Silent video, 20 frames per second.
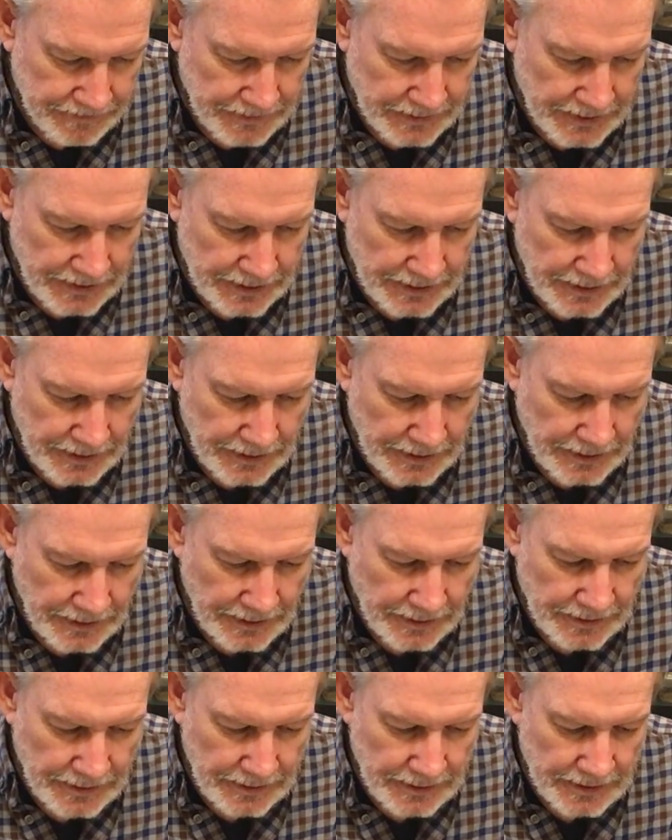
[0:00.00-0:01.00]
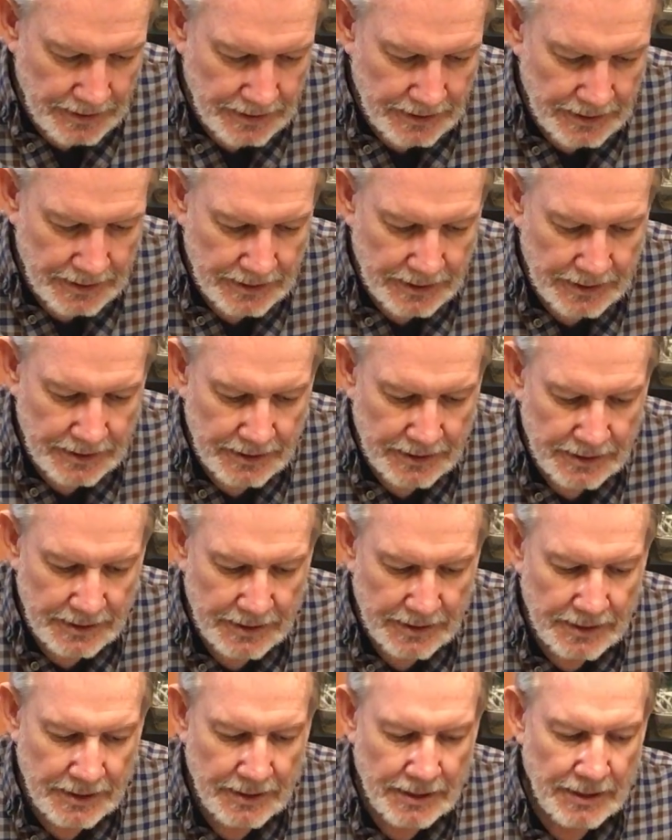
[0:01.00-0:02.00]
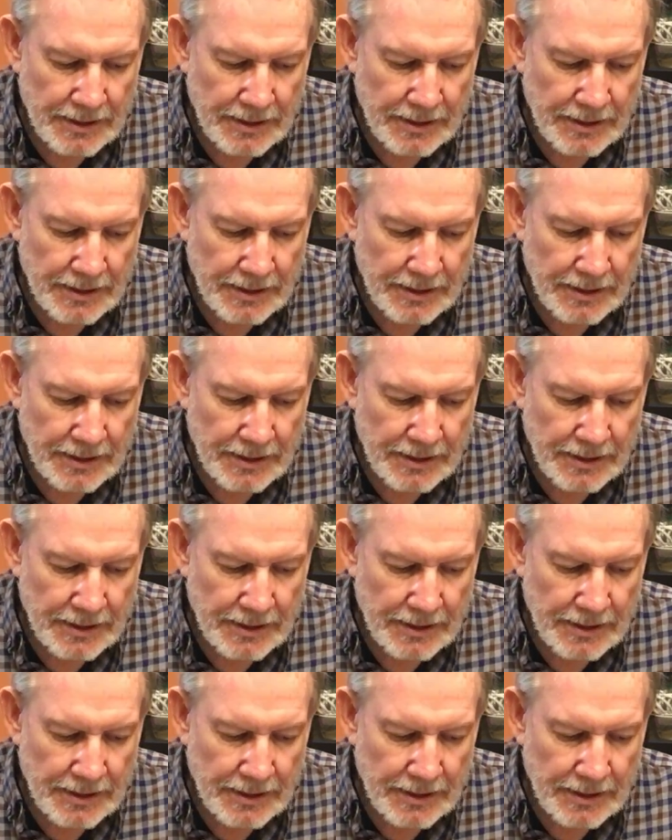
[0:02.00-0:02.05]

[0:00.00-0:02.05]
[no speech]